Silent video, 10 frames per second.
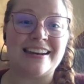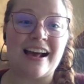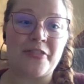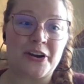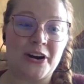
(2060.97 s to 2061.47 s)

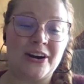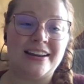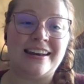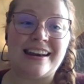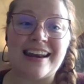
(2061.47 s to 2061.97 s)
another
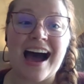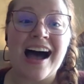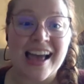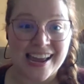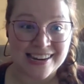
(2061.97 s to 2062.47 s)

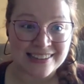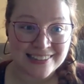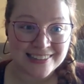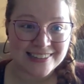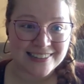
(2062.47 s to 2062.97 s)
9
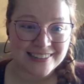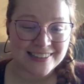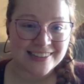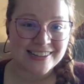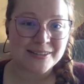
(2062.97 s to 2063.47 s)

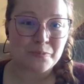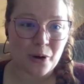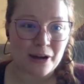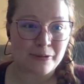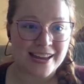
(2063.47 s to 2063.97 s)

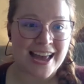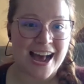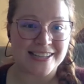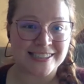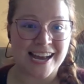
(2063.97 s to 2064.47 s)
Broadway
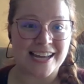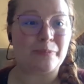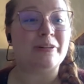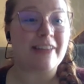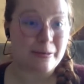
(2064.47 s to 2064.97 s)
cast
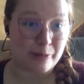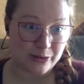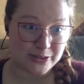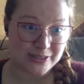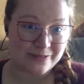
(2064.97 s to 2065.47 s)
signed
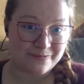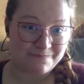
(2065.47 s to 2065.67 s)
playbills.